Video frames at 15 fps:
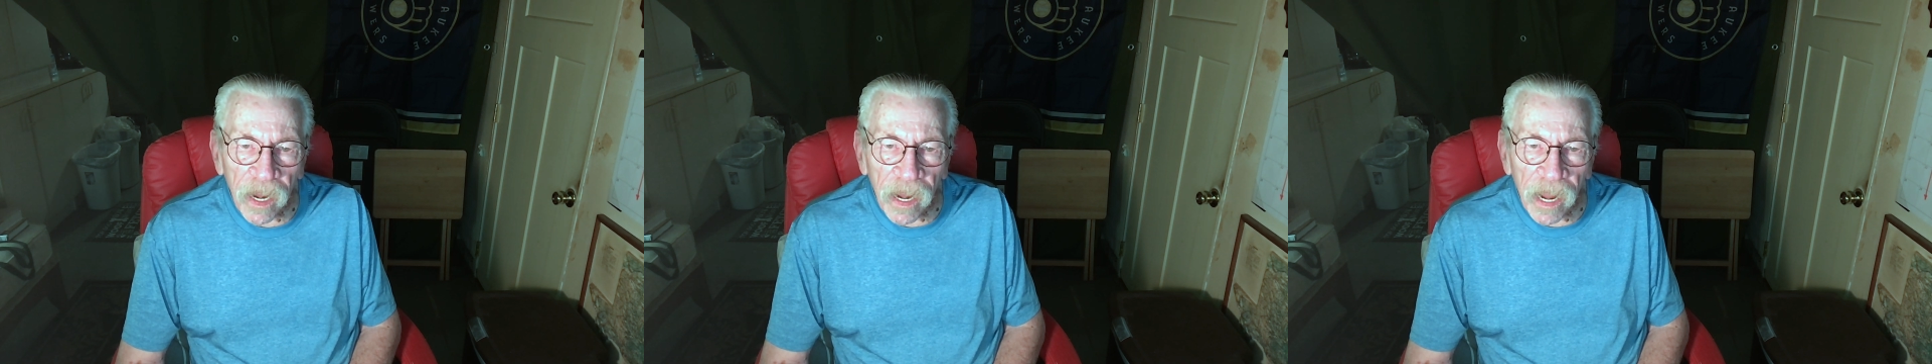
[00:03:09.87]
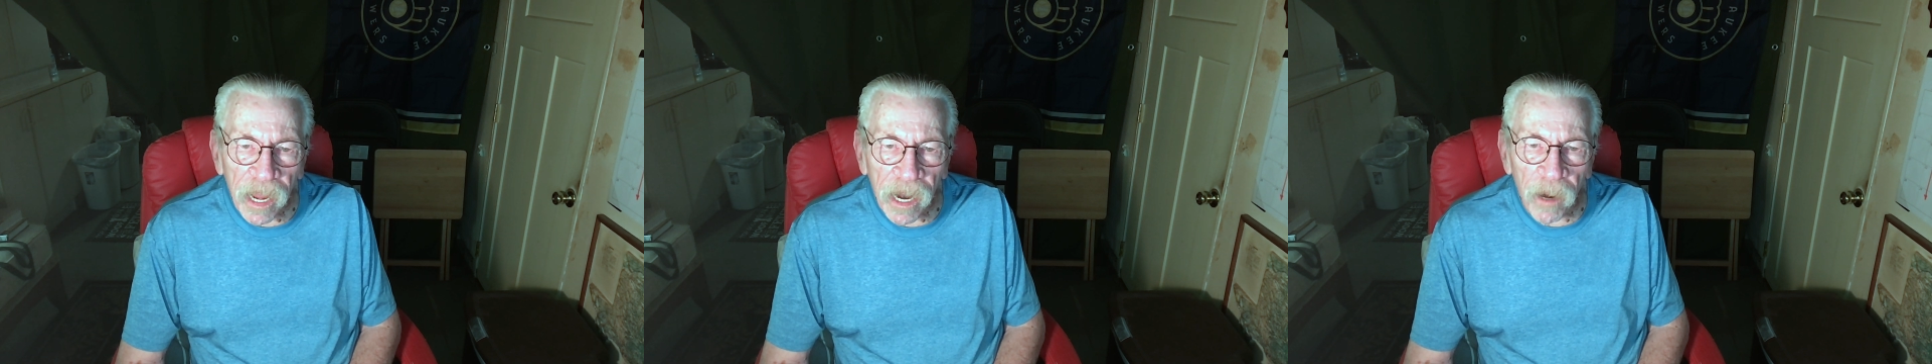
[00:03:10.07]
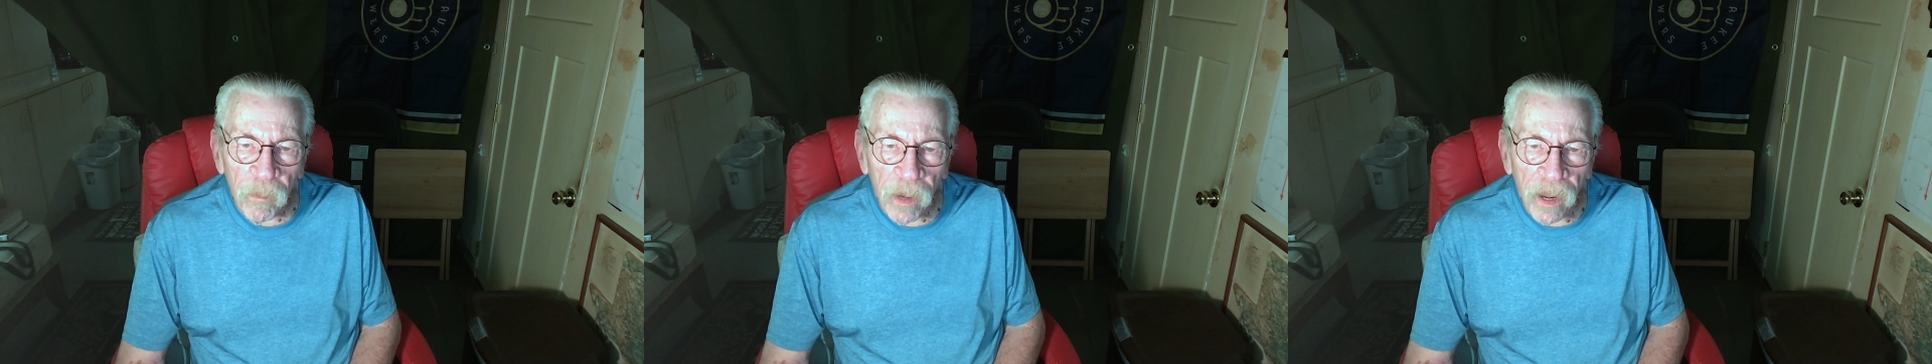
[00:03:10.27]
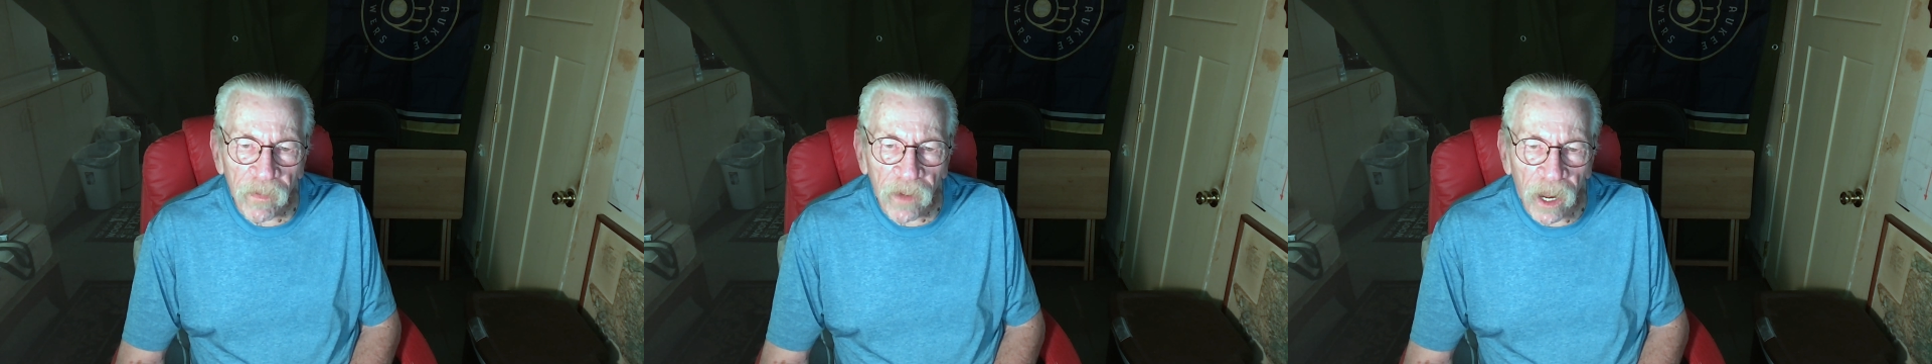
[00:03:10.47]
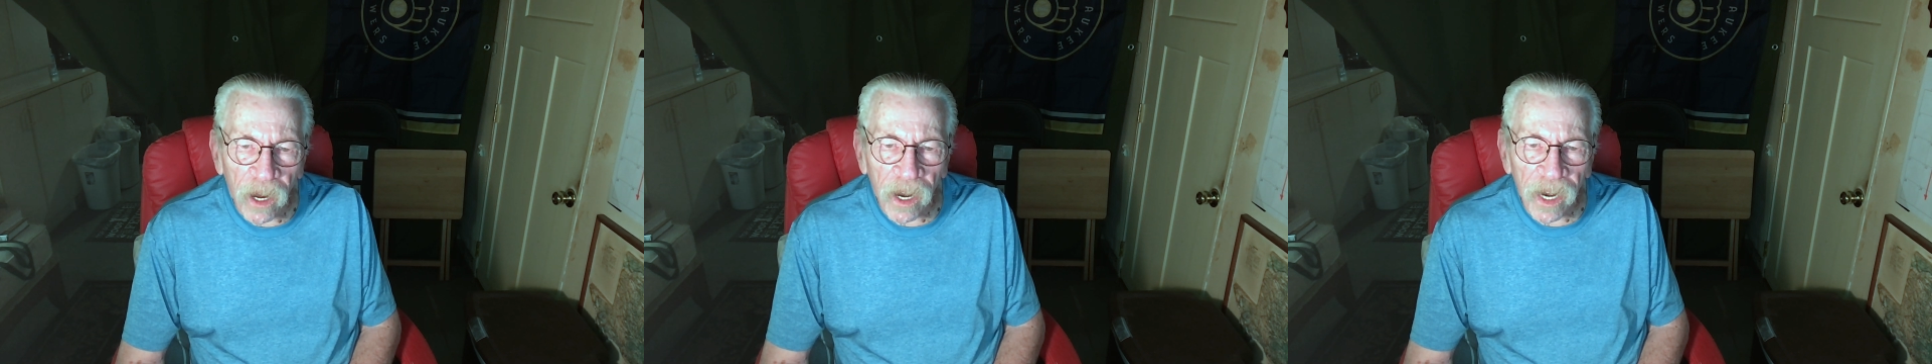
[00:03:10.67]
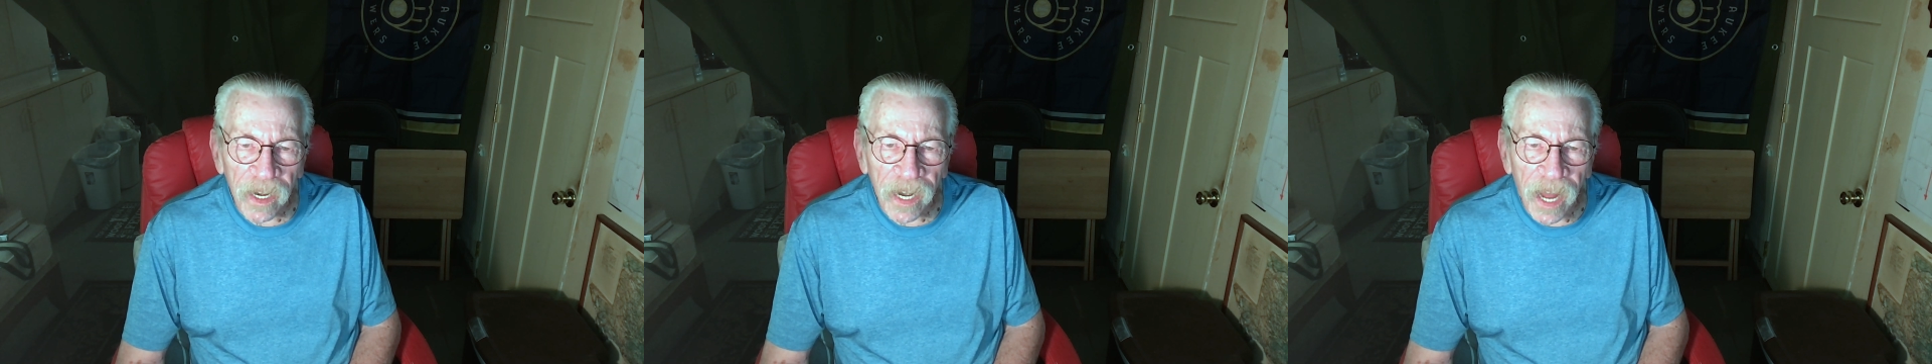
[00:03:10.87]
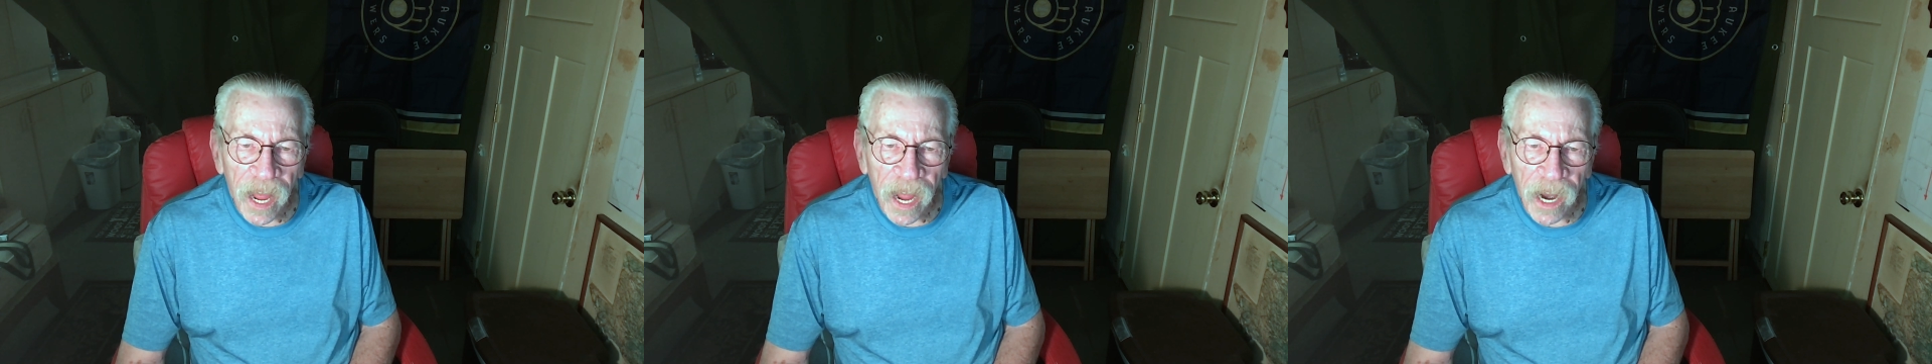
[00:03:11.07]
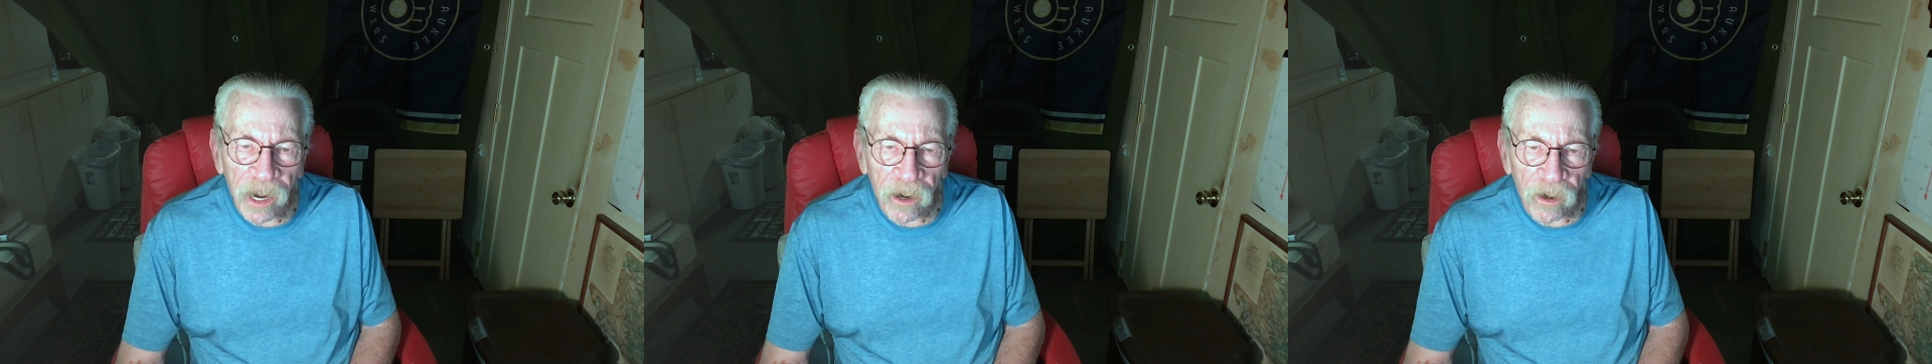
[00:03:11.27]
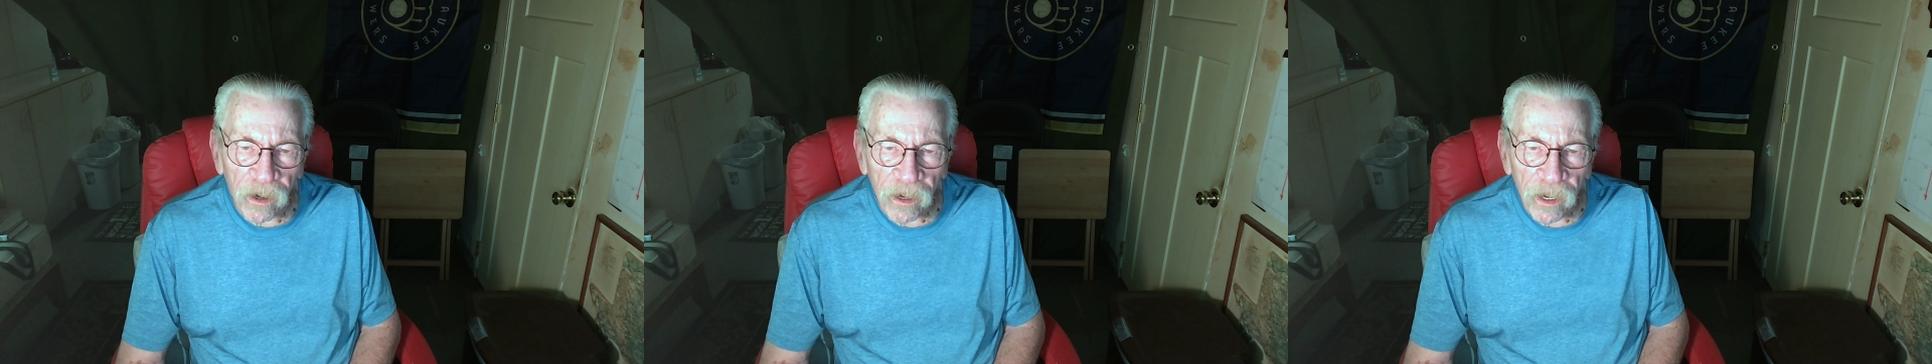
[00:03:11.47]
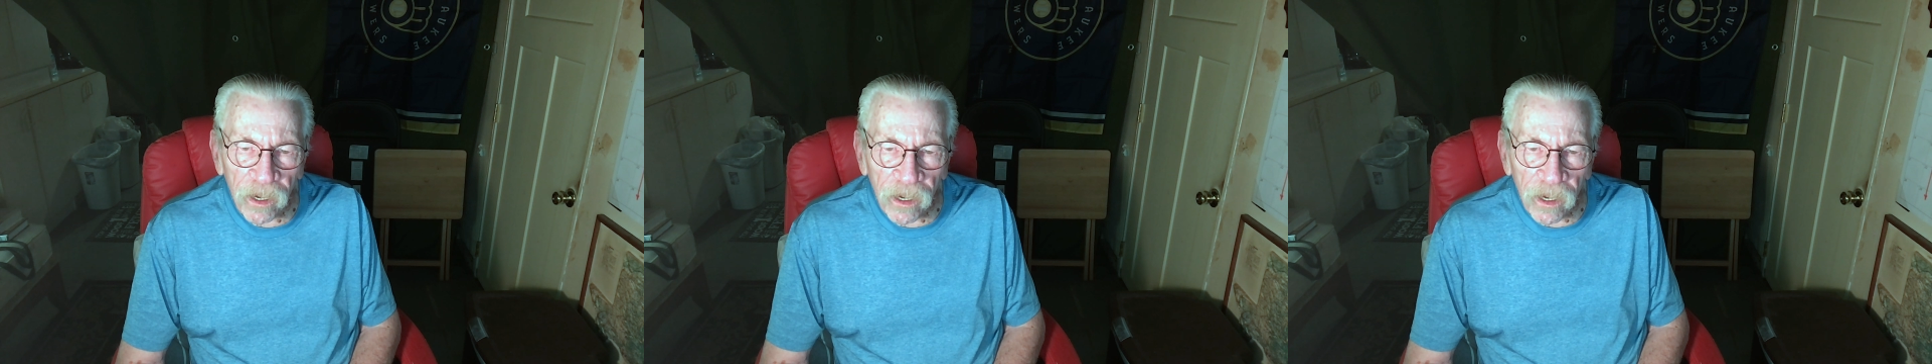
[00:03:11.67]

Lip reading: and above all a liar